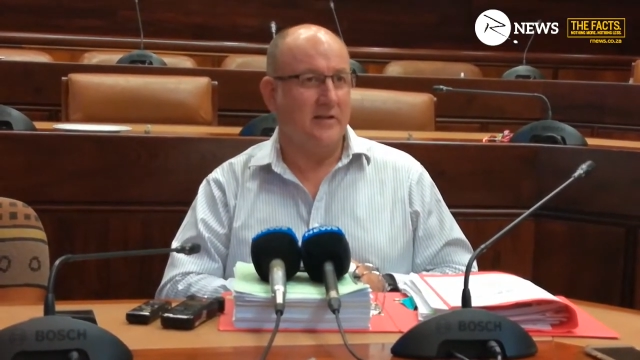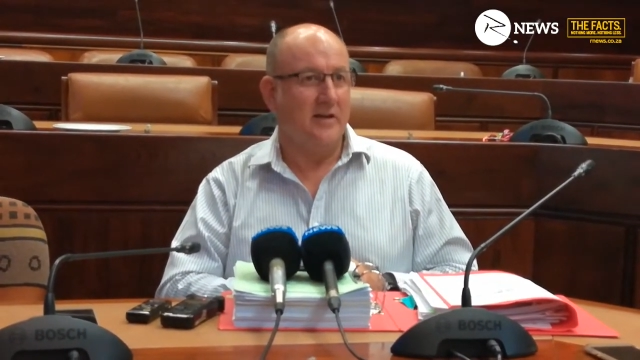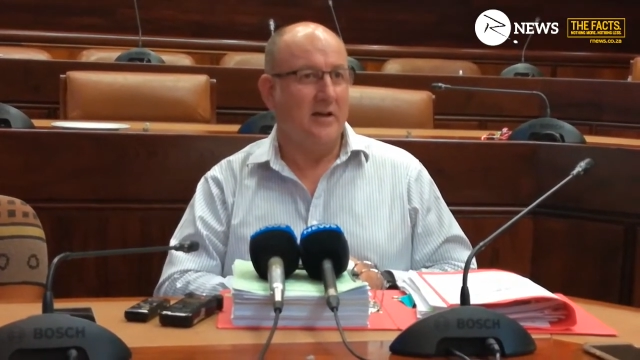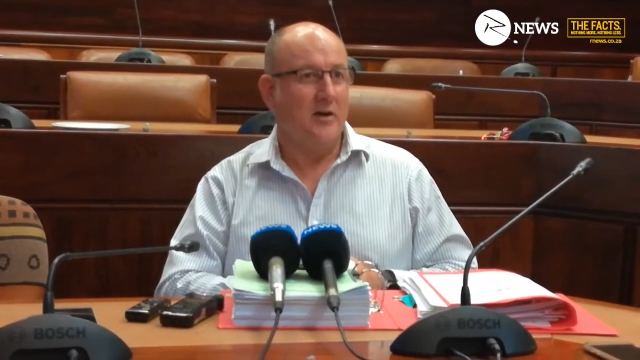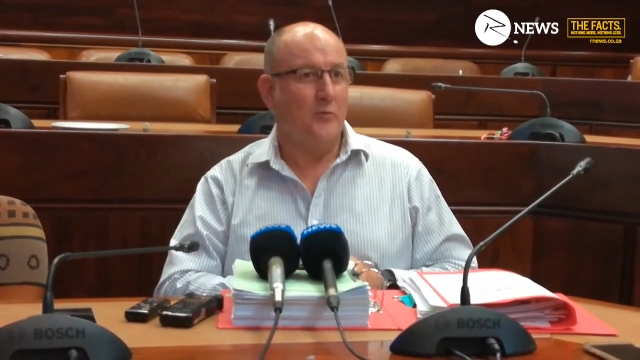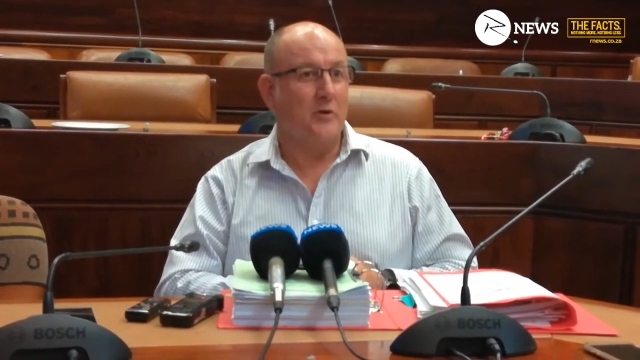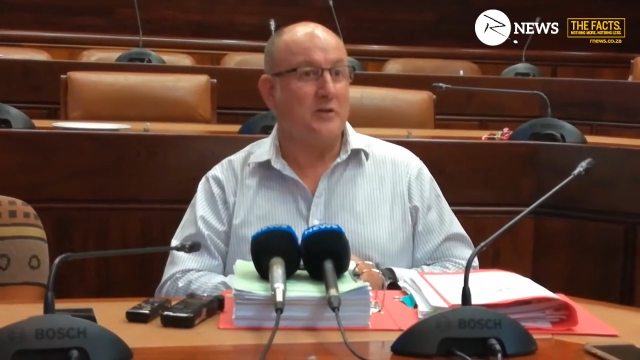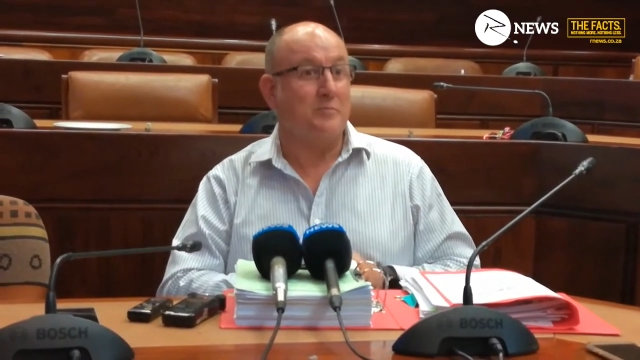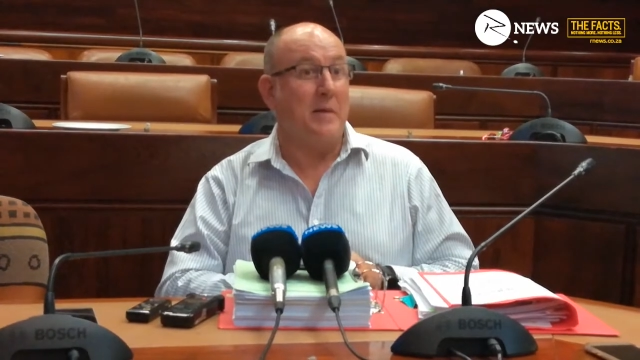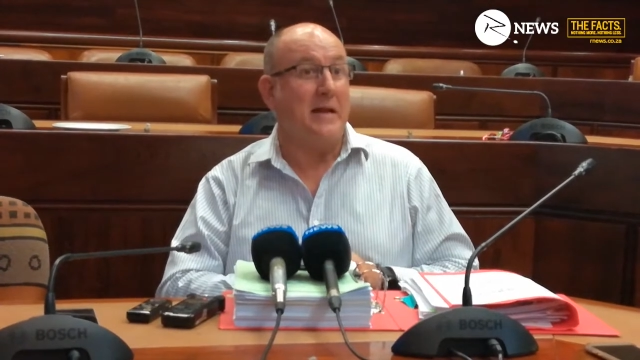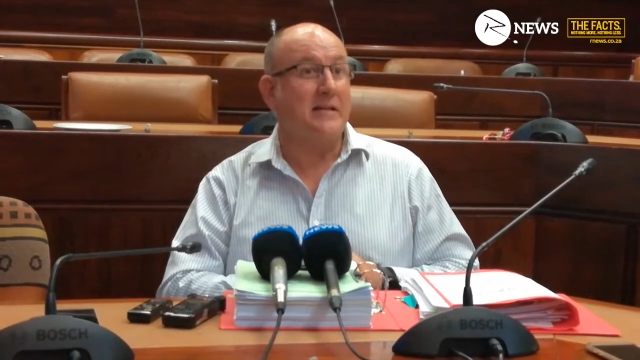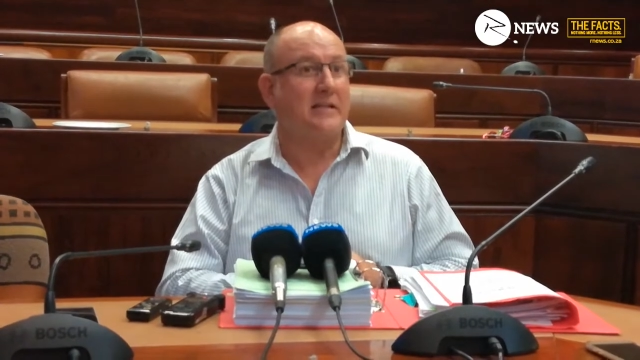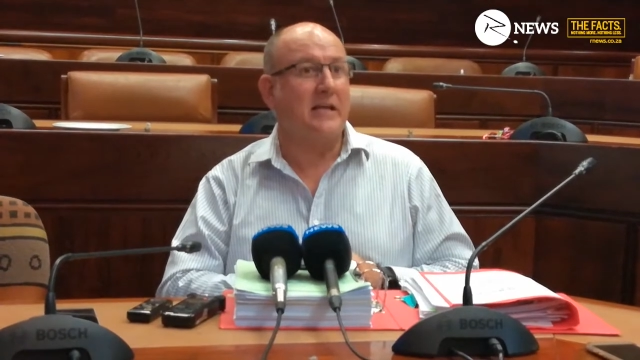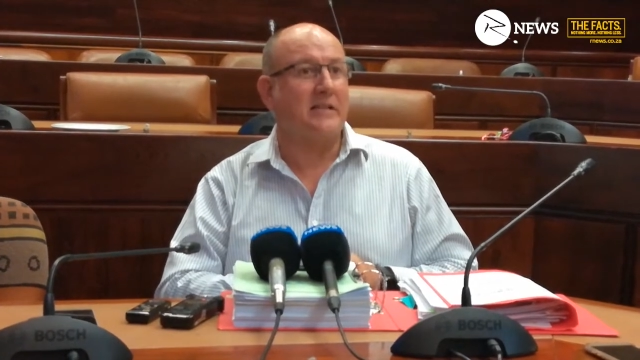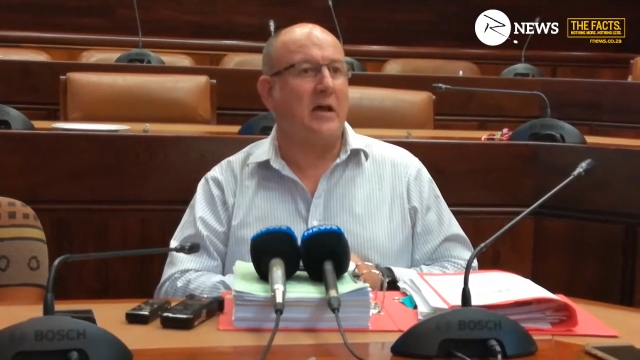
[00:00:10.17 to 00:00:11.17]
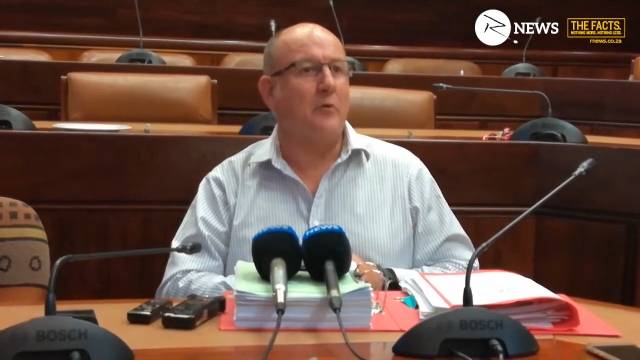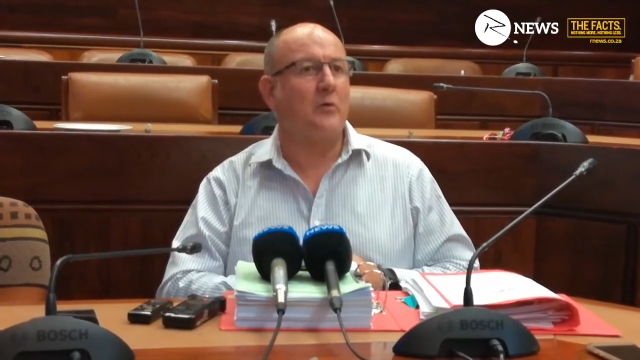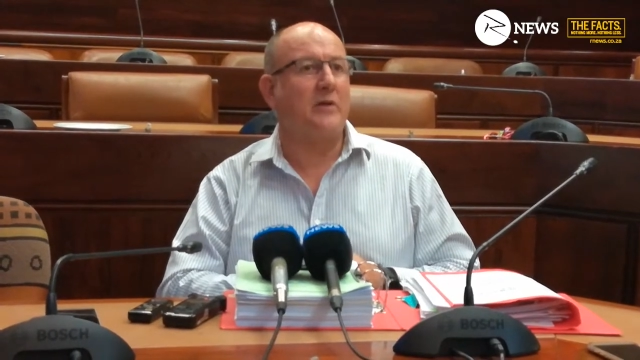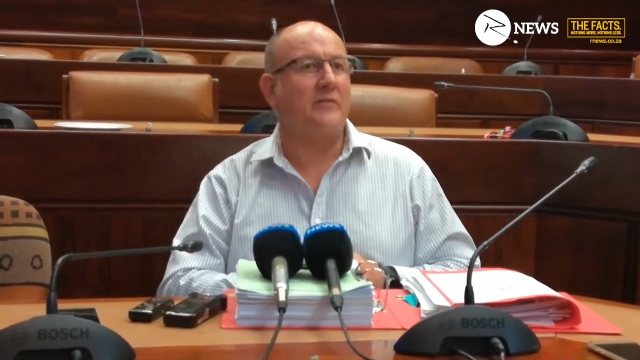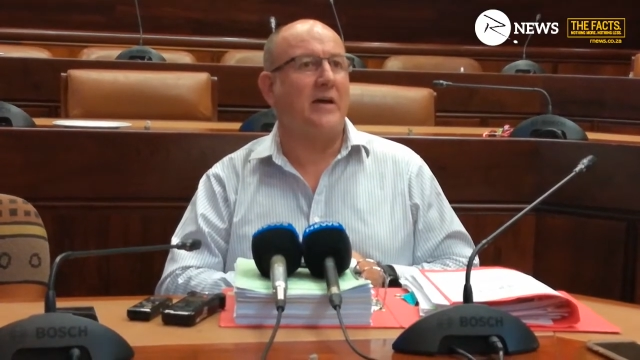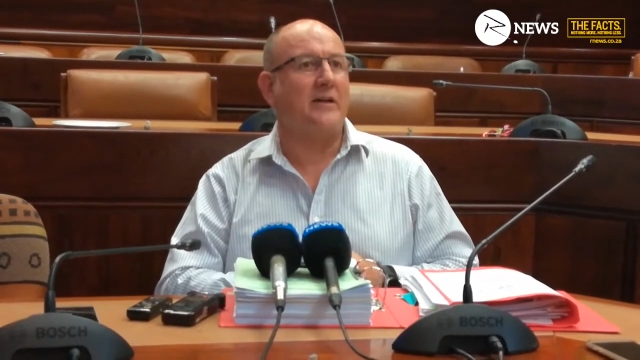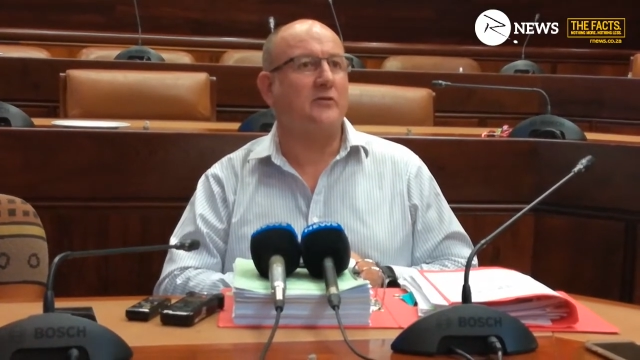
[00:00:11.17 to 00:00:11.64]
which meant that they would have
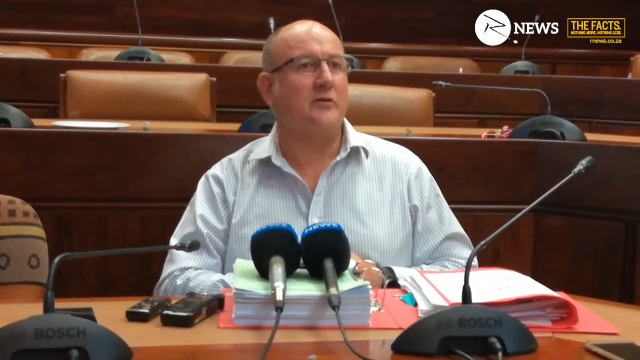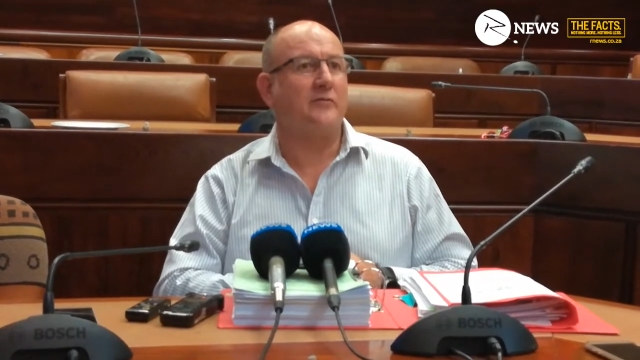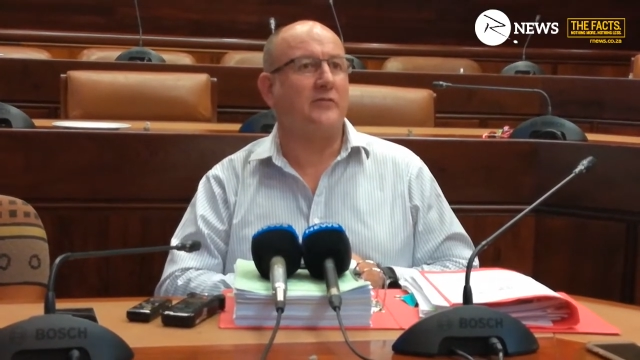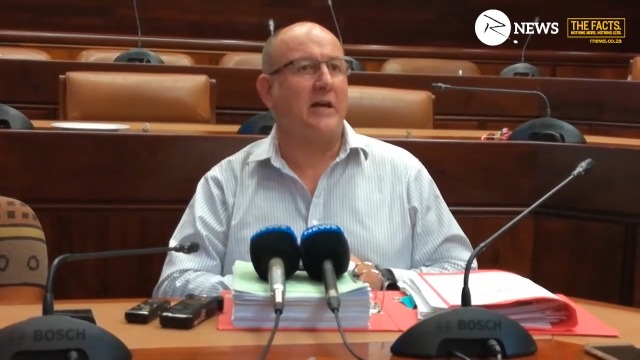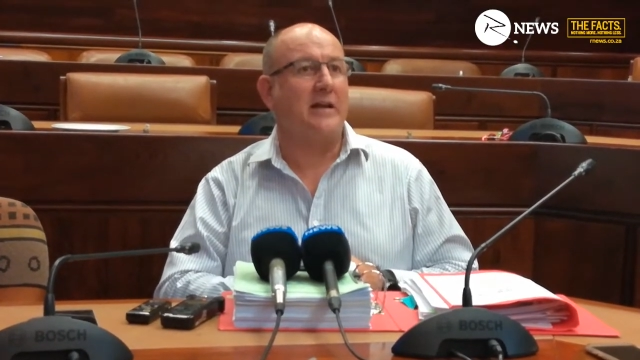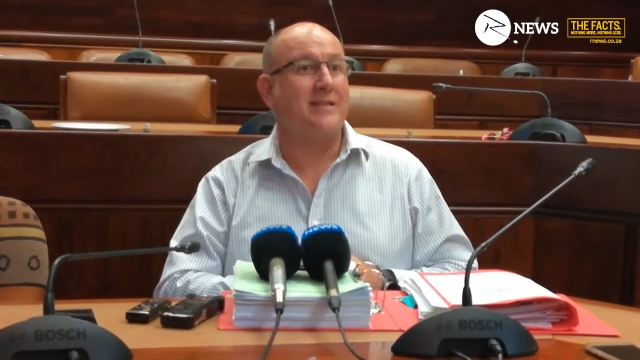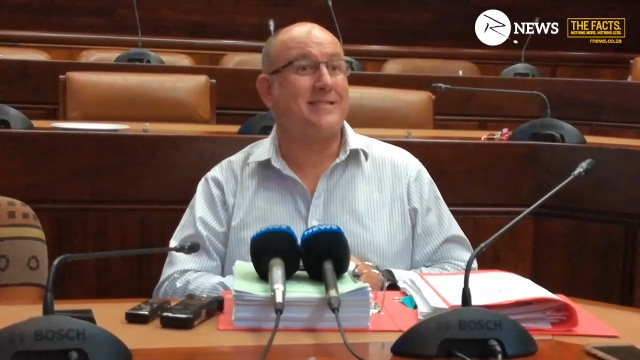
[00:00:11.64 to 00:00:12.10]
had to have done